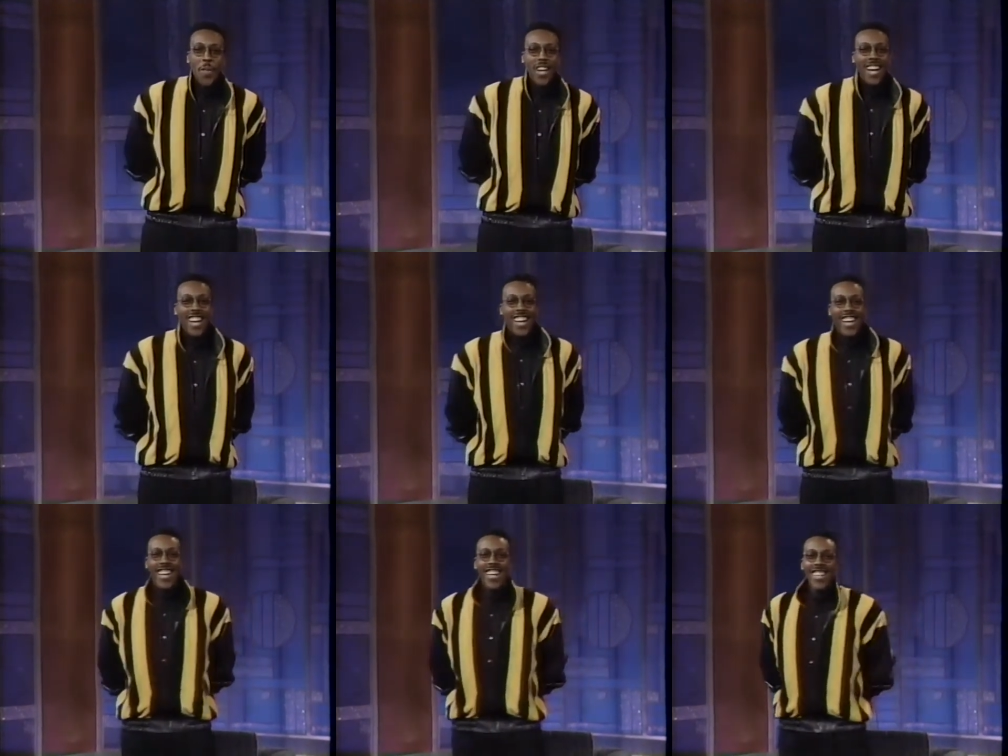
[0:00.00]

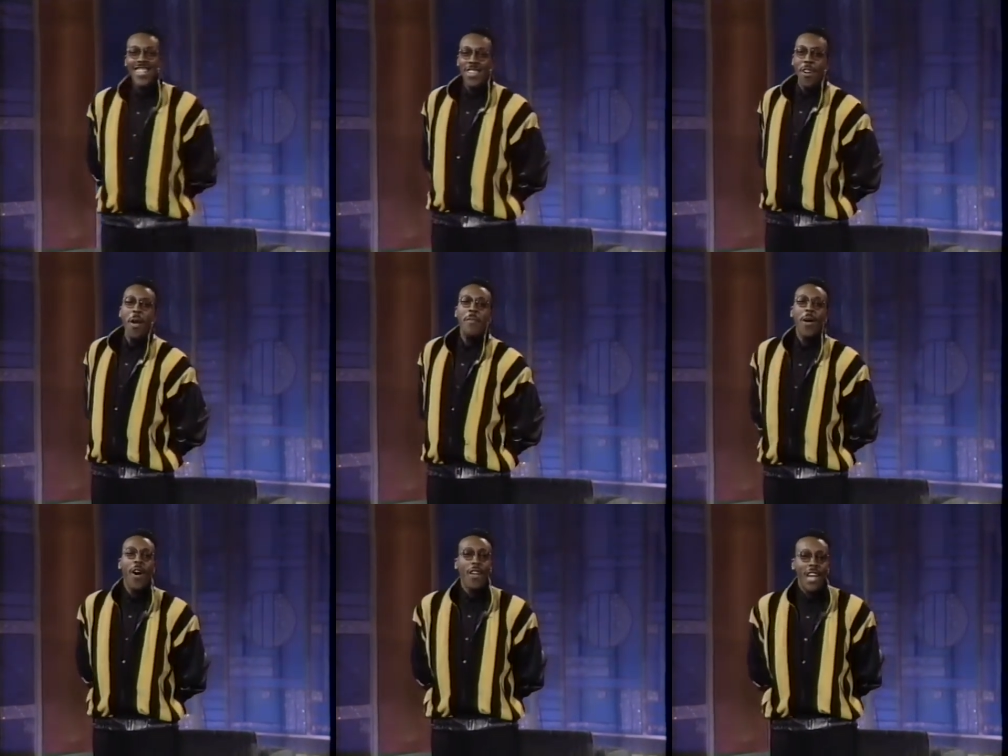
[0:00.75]
Uh, join me
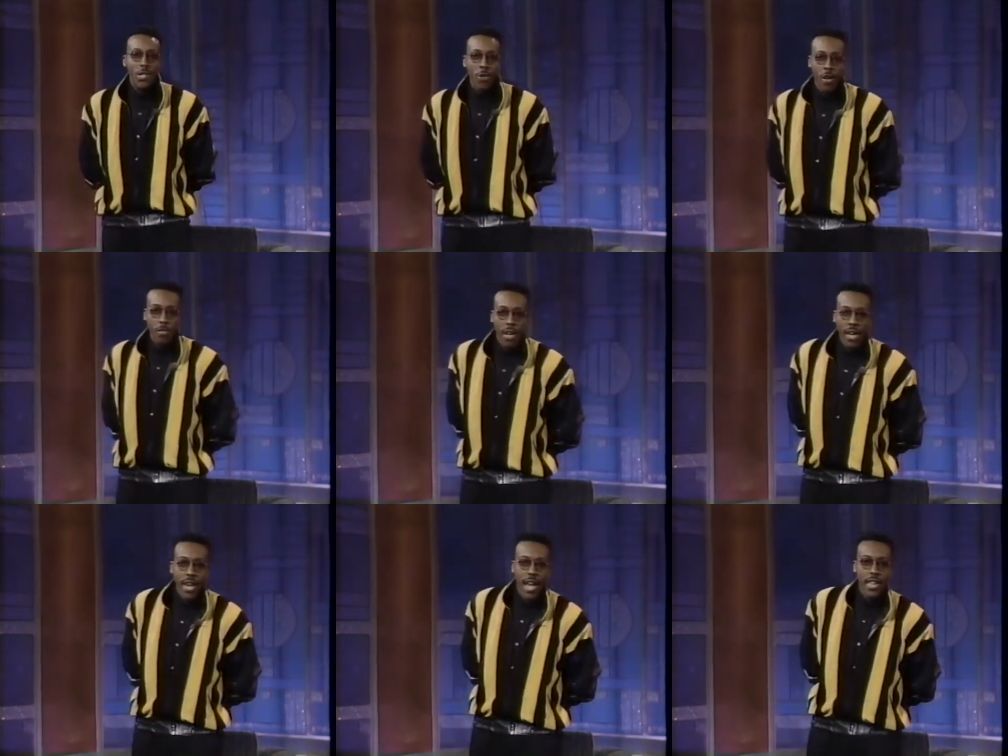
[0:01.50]
all next week, and my
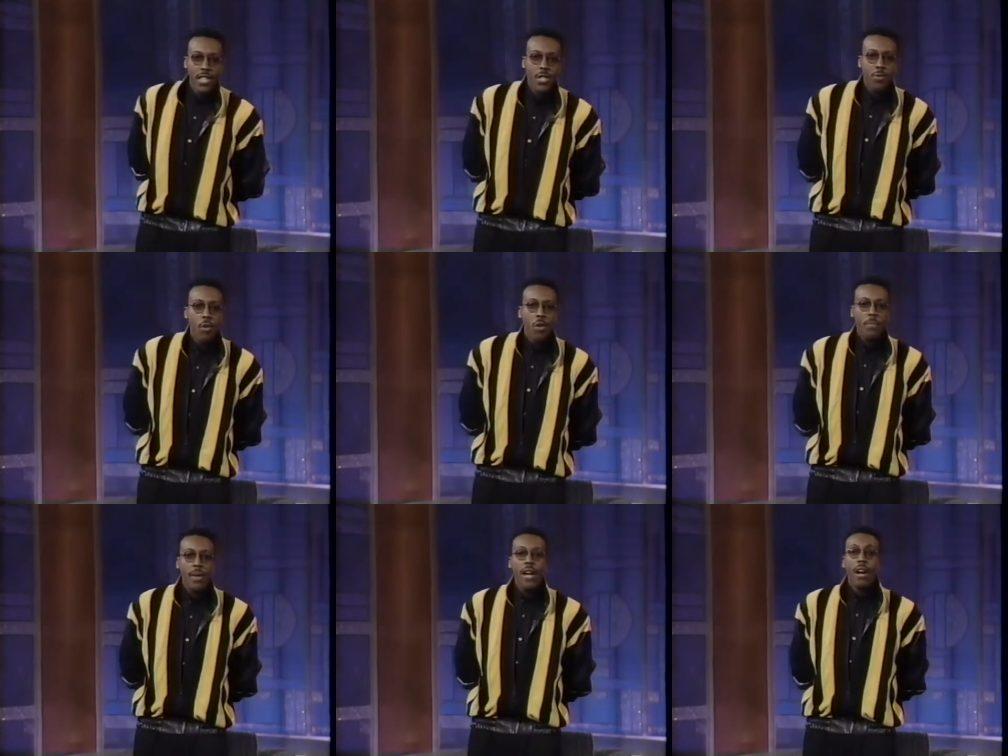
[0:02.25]
guests will
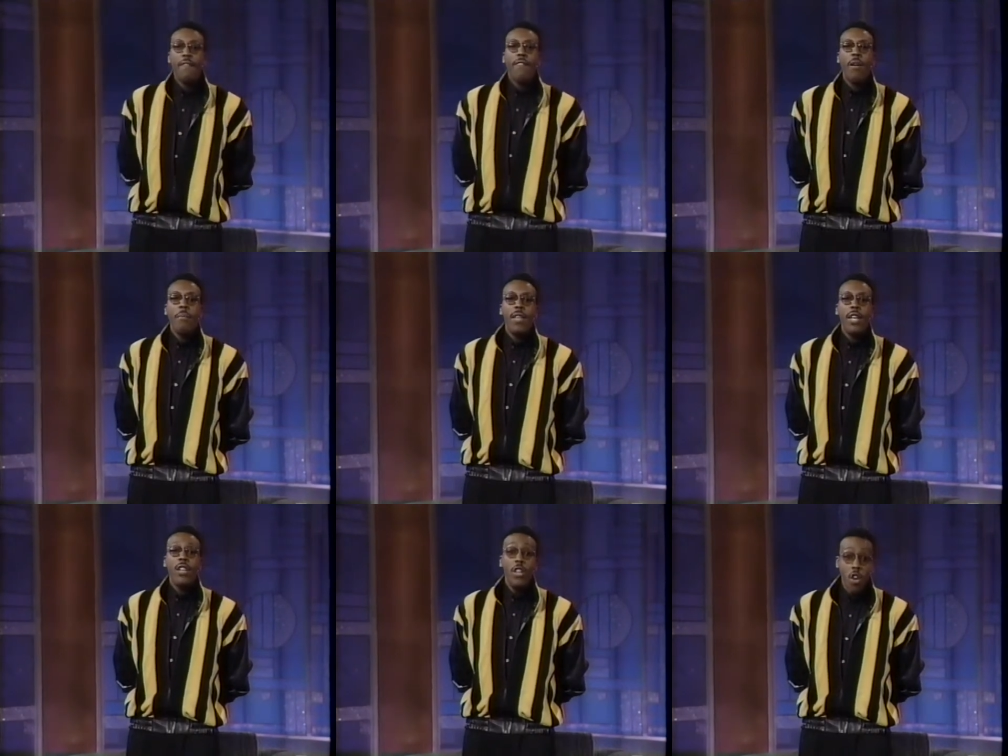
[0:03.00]
be uh, from
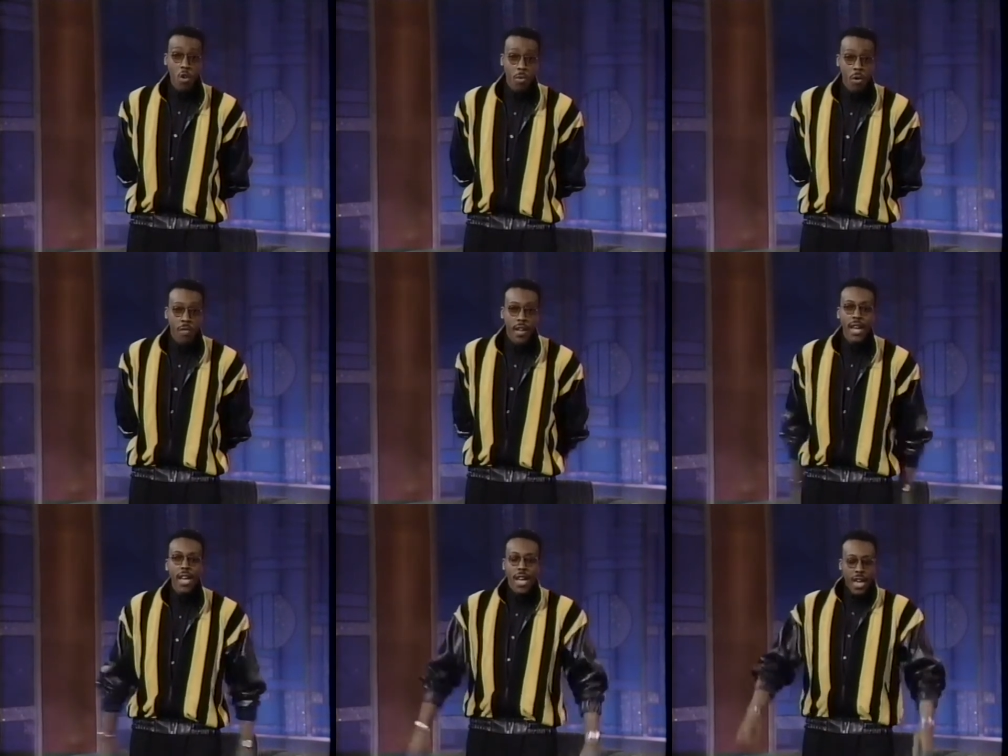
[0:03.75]
the new
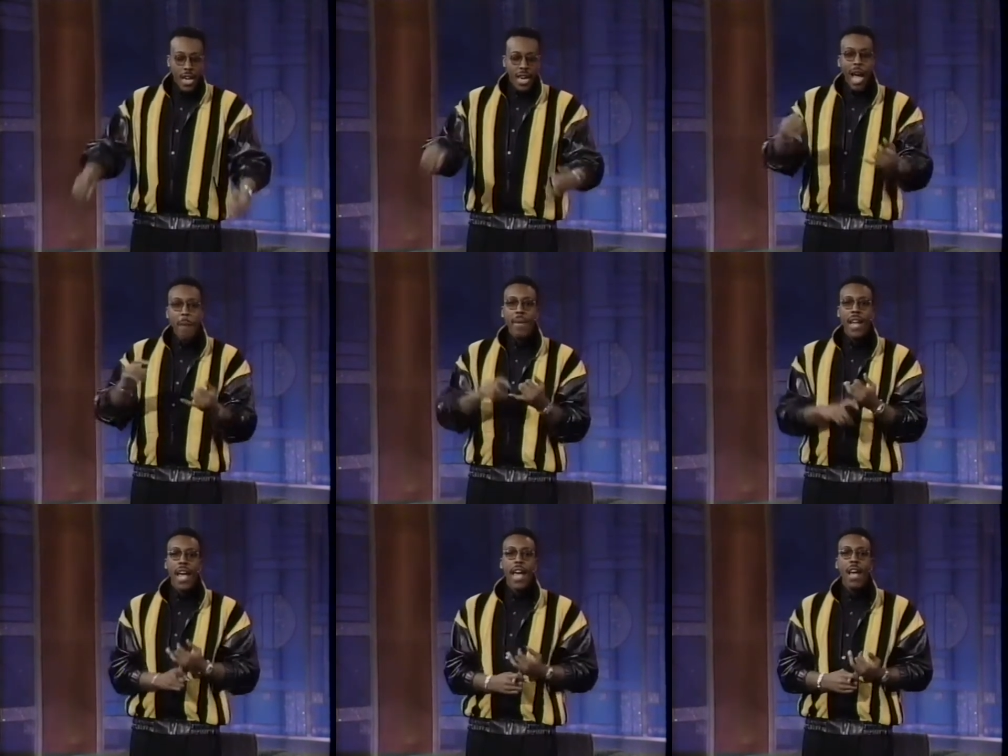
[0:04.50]
movie, Cop and
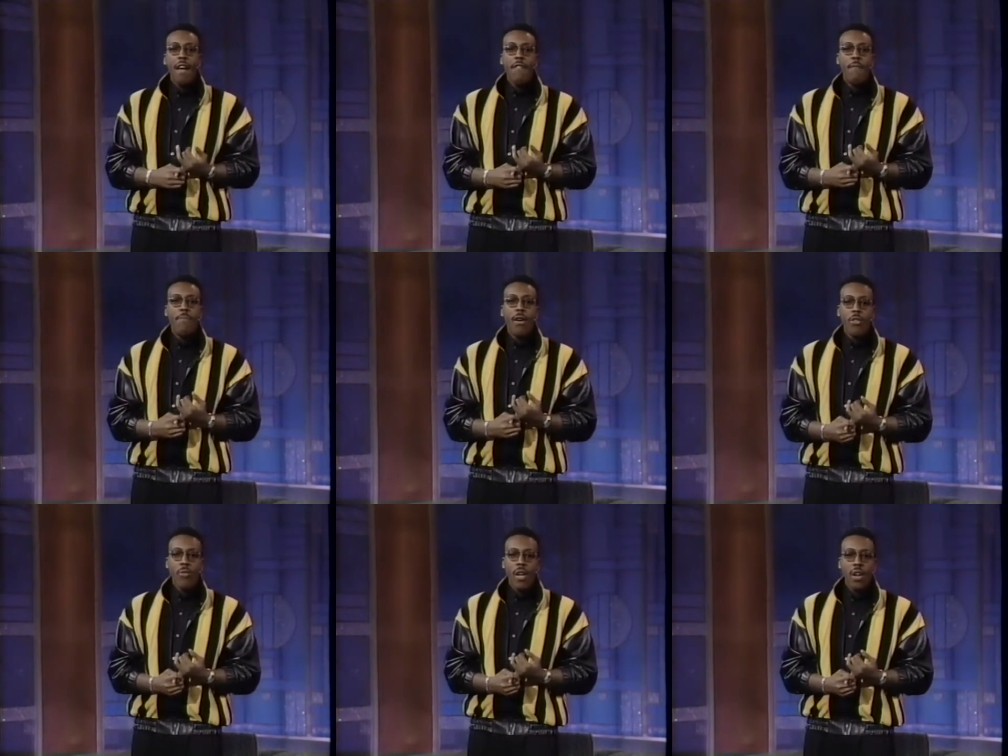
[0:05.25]
a Half,
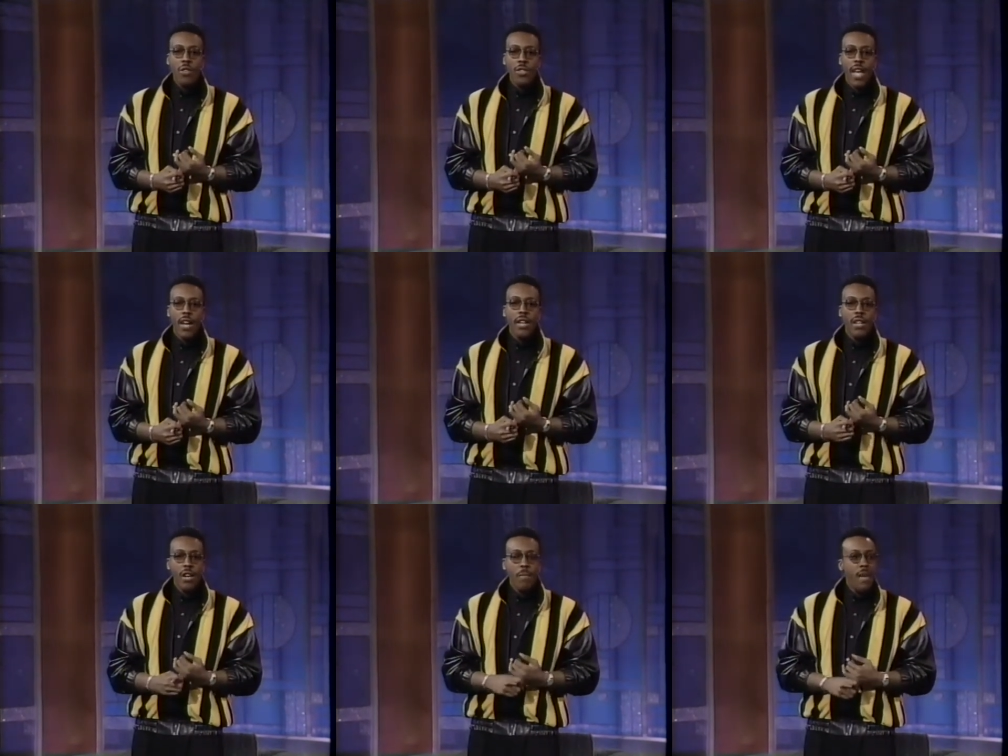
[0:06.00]
Burt Reynolds, and a
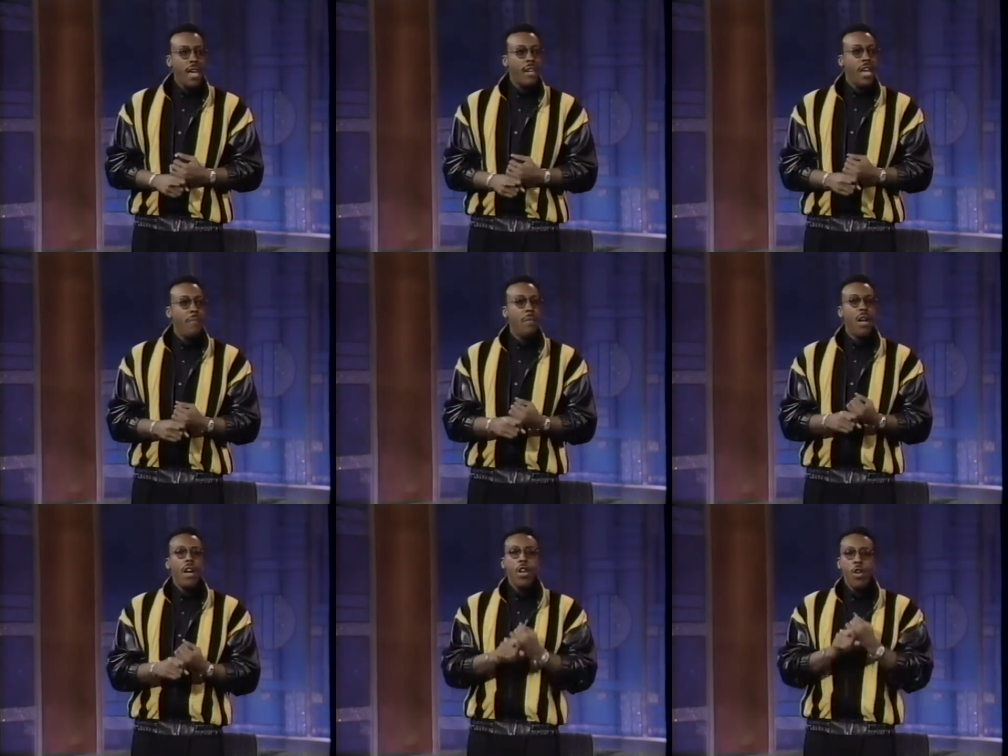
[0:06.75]
young man named
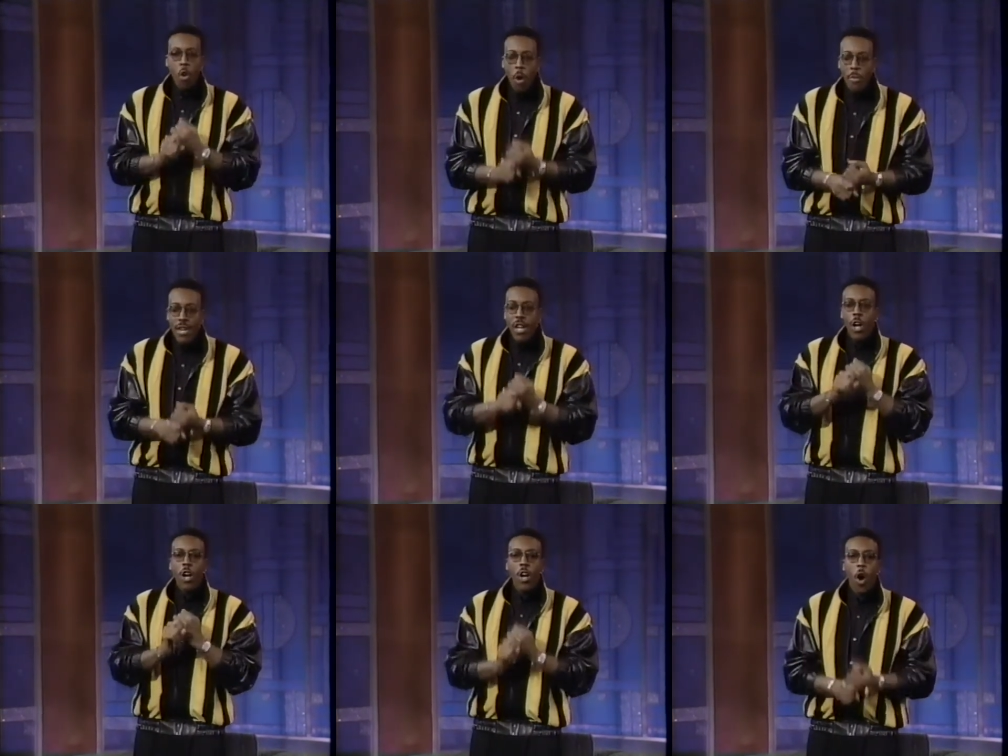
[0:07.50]
Norman
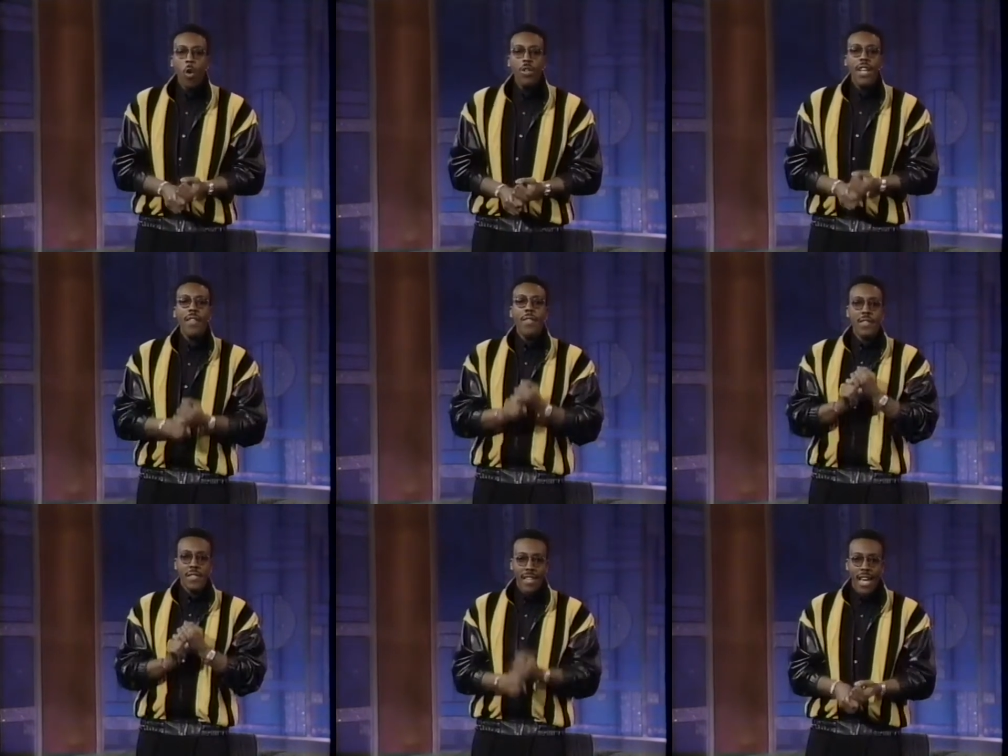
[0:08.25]
Golden
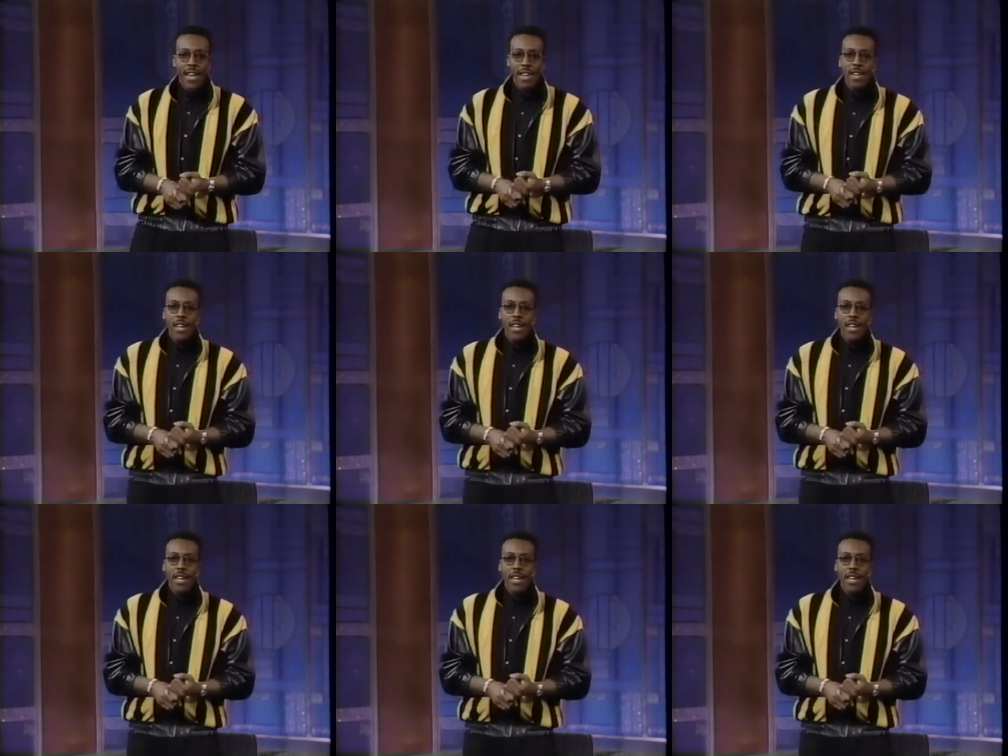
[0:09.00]
II.